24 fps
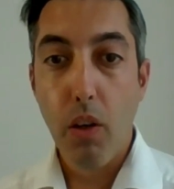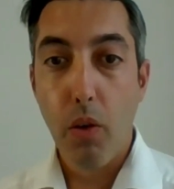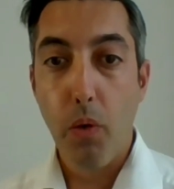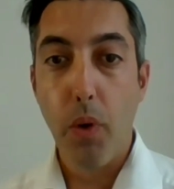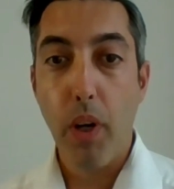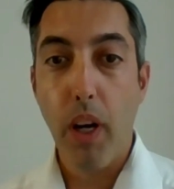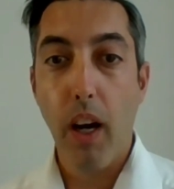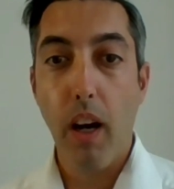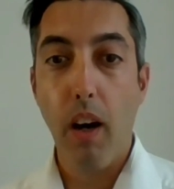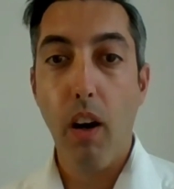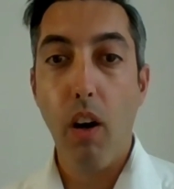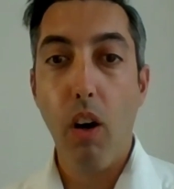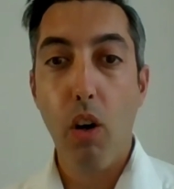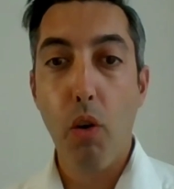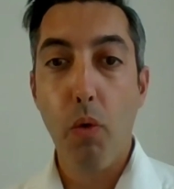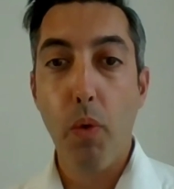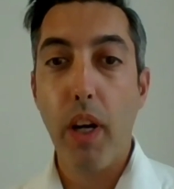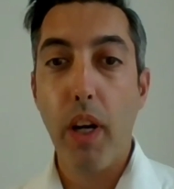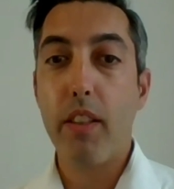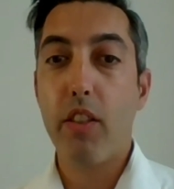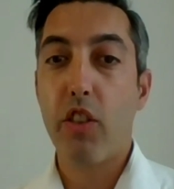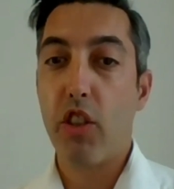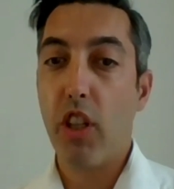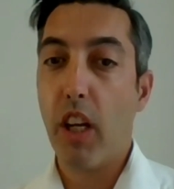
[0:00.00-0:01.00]
We are
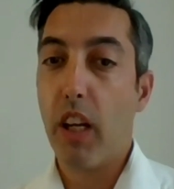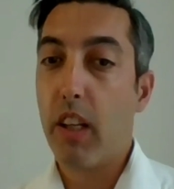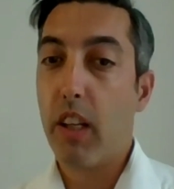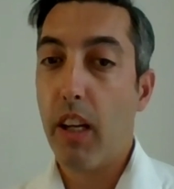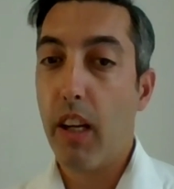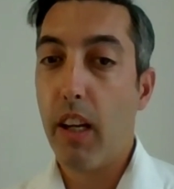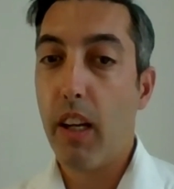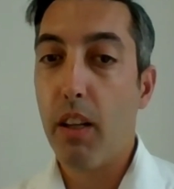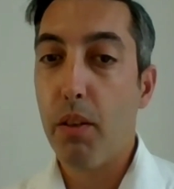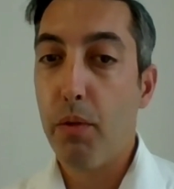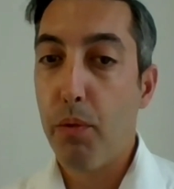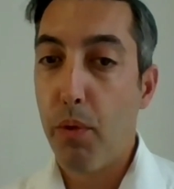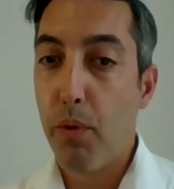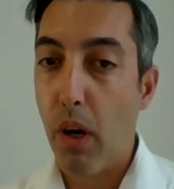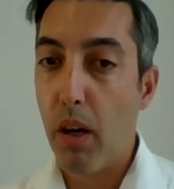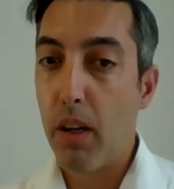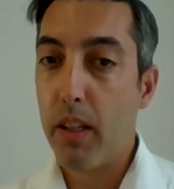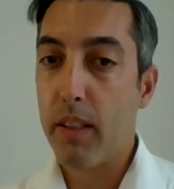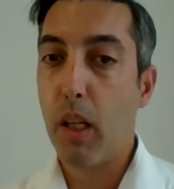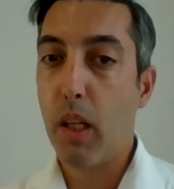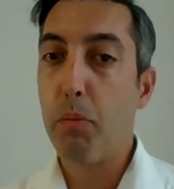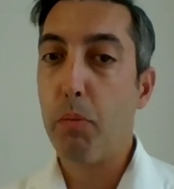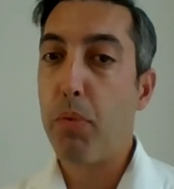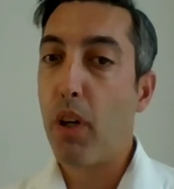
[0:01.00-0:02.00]
always checking,
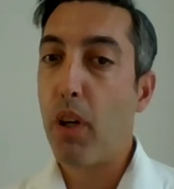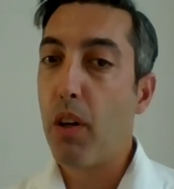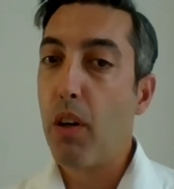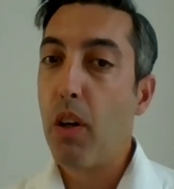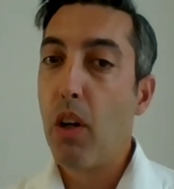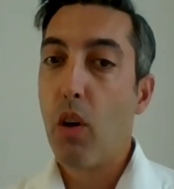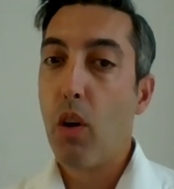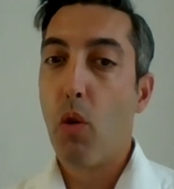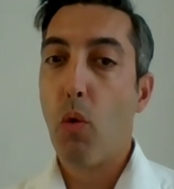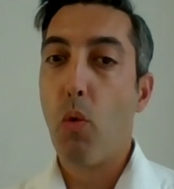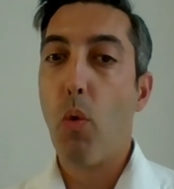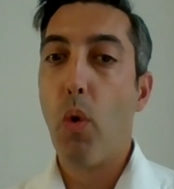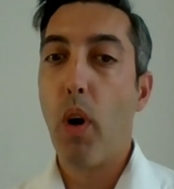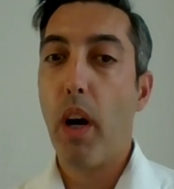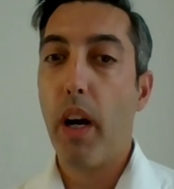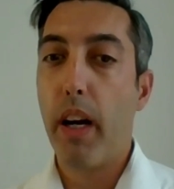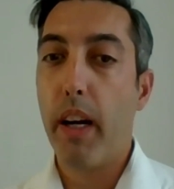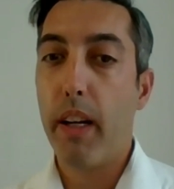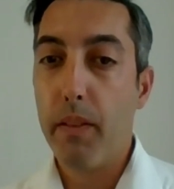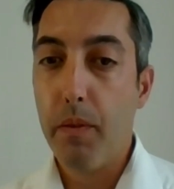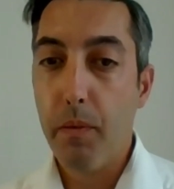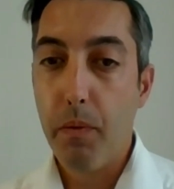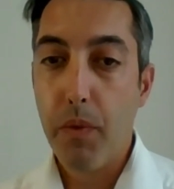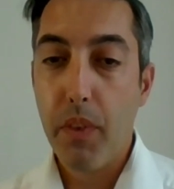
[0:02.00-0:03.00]
for example,
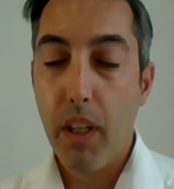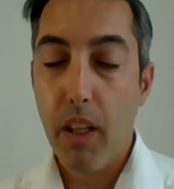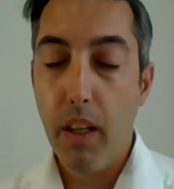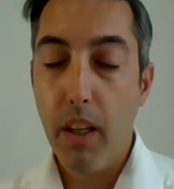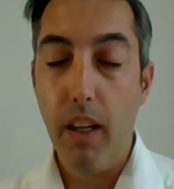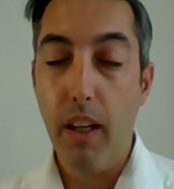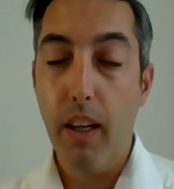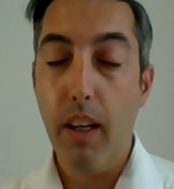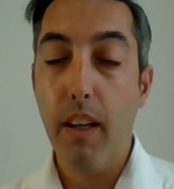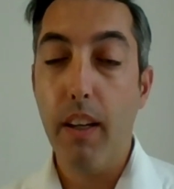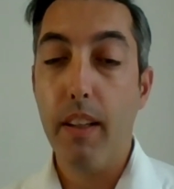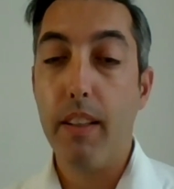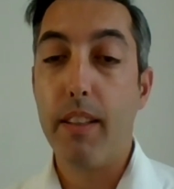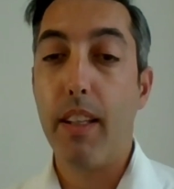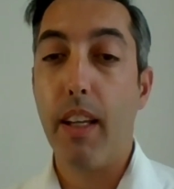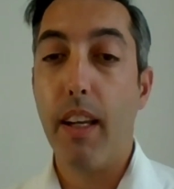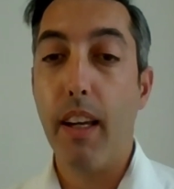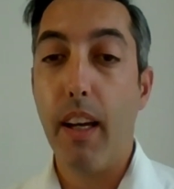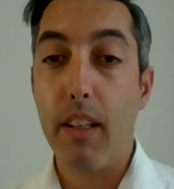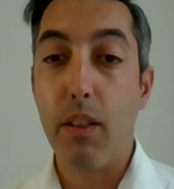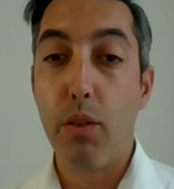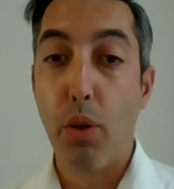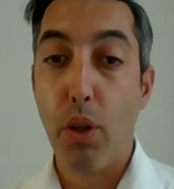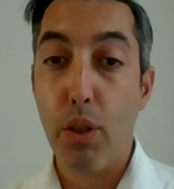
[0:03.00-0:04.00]
when they
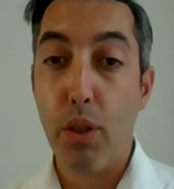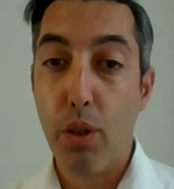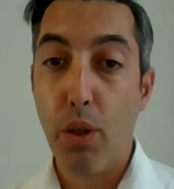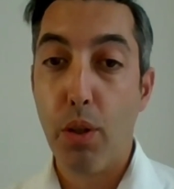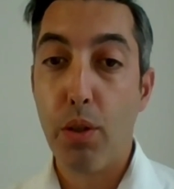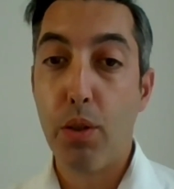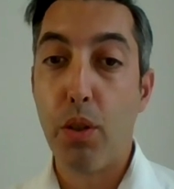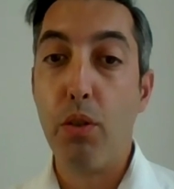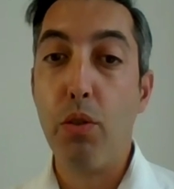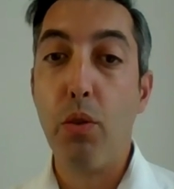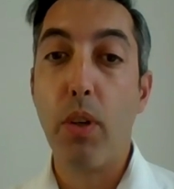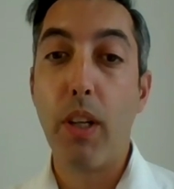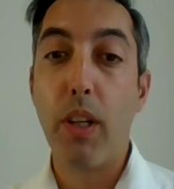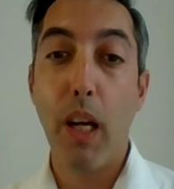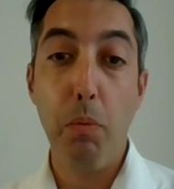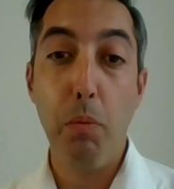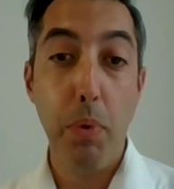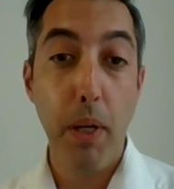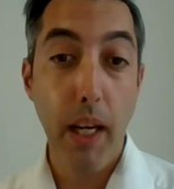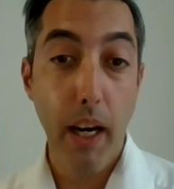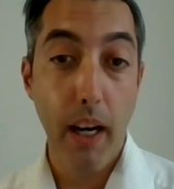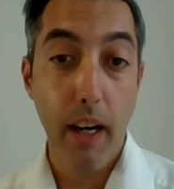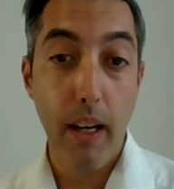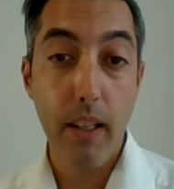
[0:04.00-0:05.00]
introduce the new
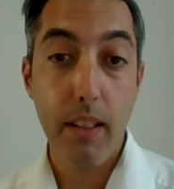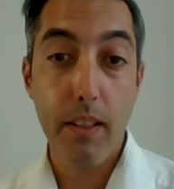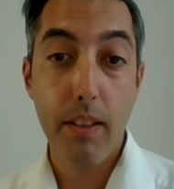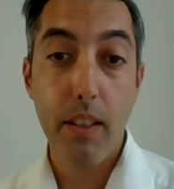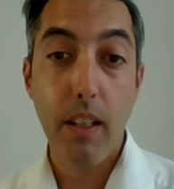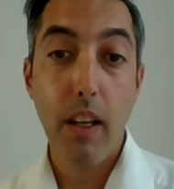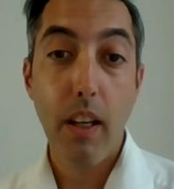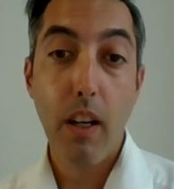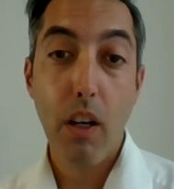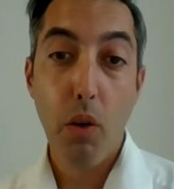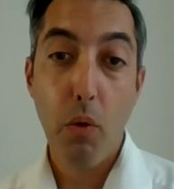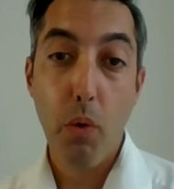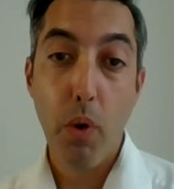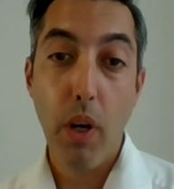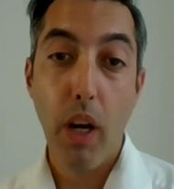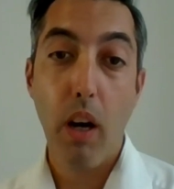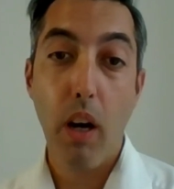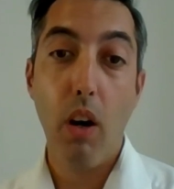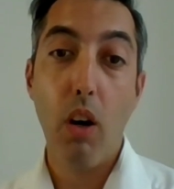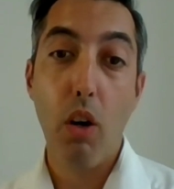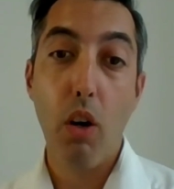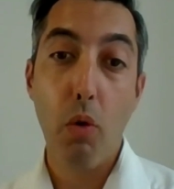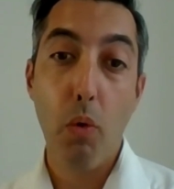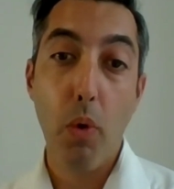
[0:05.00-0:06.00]
KPIs, we
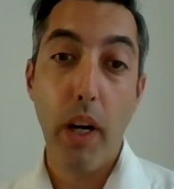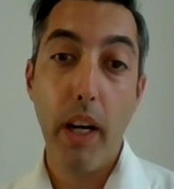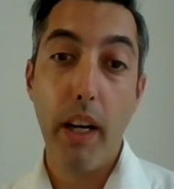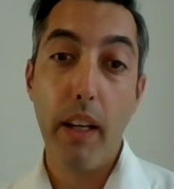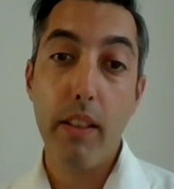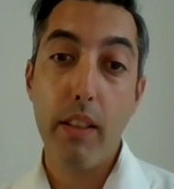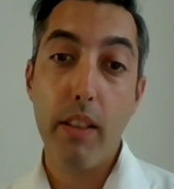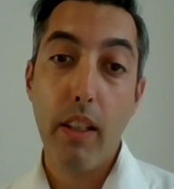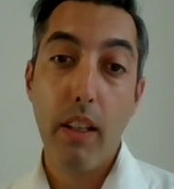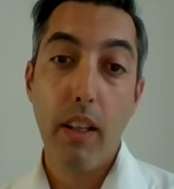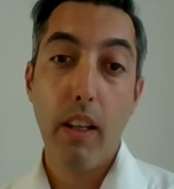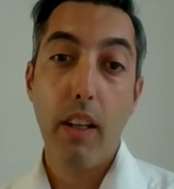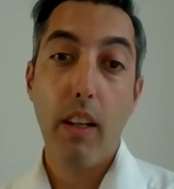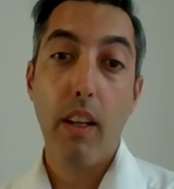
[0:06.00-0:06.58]
are always